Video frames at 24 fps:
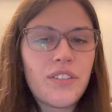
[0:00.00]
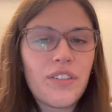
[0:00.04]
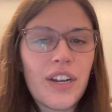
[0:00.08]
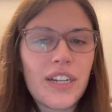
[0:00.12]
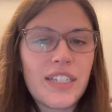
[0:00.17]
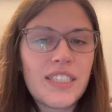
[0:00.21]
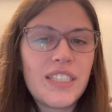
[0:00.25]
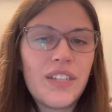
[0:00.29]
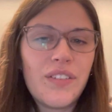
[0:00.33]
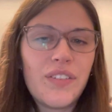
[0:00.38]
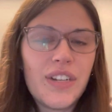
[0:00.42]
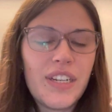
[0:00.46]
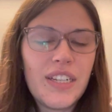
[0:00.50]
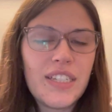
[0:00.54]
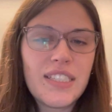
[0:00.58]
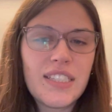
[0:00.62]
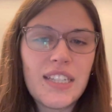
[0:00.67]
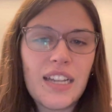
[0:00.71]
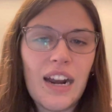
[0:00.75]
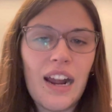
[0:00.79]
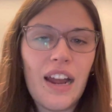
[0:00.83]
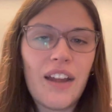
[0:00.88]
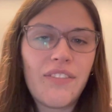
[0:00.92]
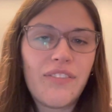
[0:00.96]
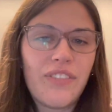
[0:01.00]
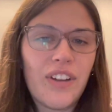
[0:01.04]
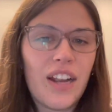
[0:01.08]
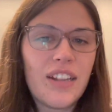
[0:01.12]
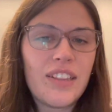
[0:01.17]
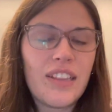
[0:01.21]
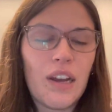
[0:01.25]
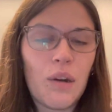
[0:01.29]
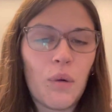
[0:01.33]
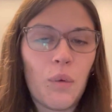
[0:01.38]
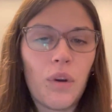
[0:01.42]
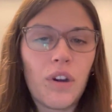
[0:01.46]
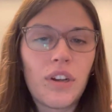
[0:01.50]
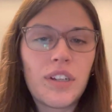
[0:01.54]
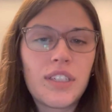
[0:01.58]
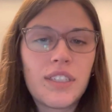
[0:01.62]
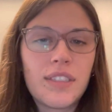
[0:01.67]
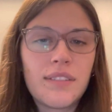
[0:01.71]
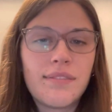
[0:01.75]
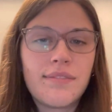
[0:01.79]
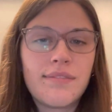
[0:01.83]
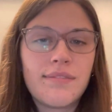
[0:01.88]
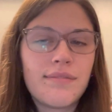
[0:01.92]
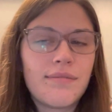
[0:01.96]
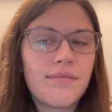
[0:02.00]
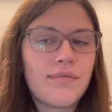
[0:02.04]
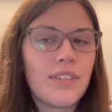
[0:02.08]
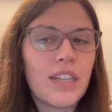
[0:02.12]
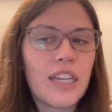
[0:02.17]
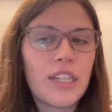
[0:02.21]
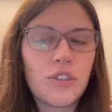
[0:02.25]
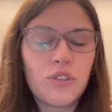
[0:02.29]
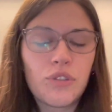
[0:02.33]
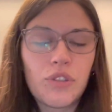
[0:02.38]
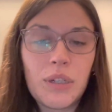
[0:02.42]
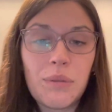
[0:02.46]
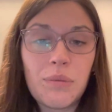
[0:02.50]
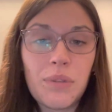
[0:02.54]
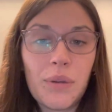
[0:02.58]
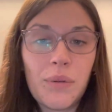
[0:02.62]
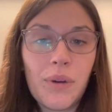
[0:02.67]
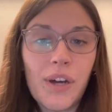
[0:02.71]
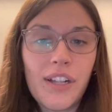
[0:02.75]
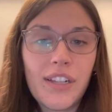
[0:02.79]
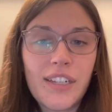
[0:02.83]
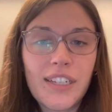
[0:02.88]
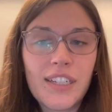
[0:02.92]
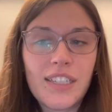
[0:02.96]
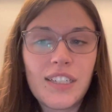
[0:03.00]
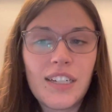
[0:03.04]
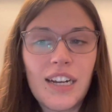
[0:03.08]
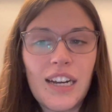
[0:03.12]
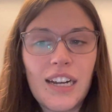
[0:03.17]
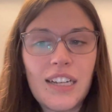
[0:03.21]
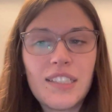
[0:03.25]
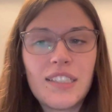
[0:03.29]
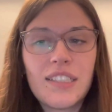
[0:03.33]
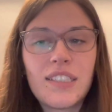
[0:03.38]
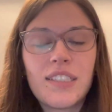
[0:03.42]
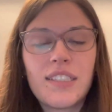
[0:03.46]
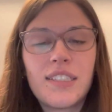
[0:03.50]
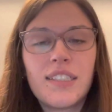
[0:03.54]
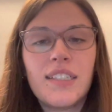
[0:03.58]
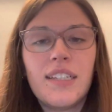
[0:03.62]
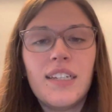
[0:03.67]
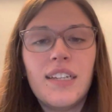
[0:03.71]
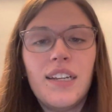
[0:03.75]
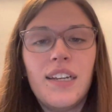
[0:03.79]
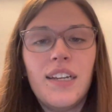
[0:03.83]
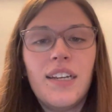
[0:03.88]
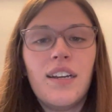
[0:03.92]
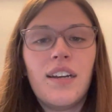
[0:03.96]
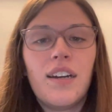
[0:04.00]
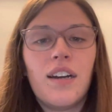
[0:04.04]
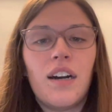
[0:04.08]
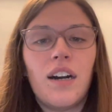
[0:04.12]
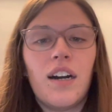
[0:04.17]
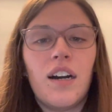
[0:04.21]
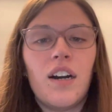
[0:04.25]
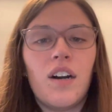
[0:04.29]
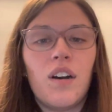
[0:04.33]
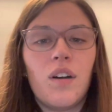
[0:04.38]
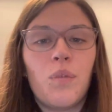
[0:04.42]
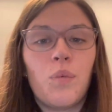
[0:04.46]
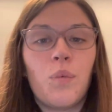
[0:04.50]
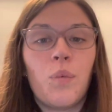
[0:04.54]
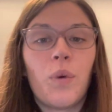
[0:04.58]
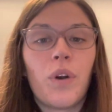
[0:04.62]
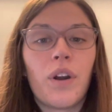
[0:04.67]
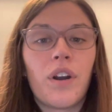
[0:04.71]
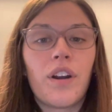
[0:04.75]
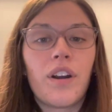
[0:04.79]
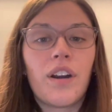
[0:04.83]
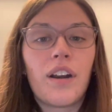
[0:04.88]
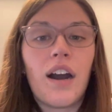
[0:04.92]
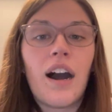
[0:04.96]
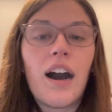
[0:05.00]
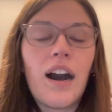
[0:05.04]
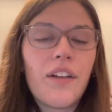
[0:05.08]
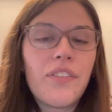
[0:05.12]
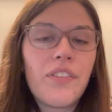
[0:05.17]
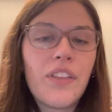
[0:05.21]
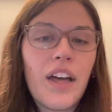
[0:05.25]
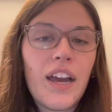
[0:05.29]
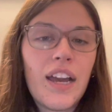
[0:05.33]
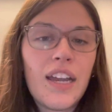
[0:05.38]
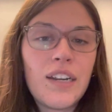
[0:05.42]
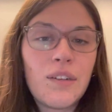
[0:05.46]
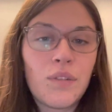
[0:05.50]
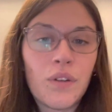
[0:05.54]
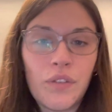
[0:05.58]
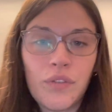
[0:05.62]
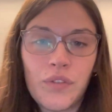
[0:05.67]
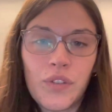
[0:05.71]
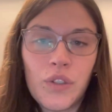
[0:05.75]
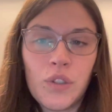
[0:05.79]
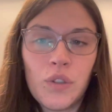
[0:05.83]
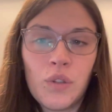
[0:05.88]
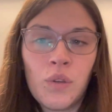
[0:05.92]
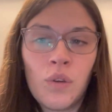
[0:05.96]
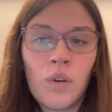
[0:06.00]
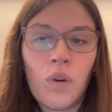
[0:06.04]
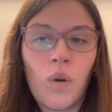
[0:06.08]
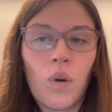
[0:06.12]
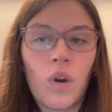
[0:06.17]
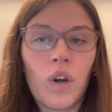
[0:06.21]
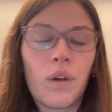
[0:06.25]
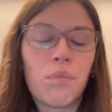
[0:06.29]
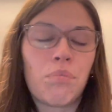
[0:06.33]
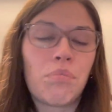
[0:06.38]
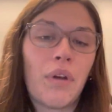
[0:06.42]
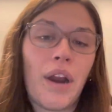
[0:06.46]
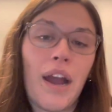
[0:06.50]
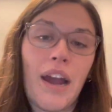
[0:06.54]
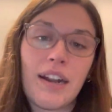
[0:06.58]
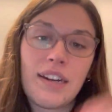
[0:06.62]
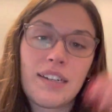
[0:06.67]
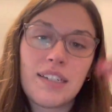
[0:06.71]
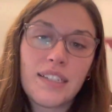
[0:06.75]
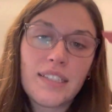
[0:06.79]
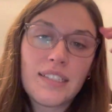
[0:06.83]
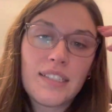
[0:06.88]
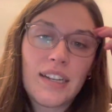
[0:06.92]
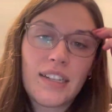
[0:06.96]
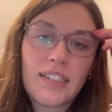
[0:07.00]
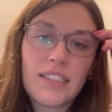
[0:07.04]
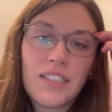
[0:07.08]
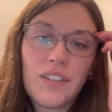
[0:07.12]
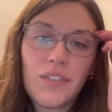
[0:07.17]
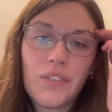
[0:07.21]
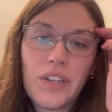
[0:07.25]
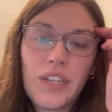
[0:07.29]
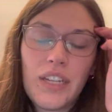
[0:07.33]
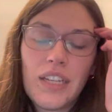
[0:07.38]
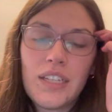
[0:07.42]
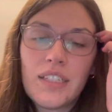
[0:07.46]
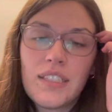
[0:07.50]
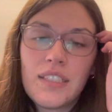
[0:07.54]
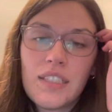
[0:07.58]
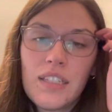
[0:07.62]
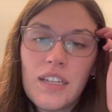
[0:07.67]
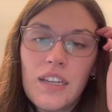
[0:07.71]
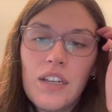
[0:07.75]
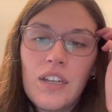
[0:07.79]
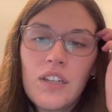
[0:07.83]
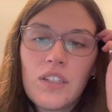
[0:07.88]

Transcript: activities that I find that worked extremely well in class were online review or practice activities.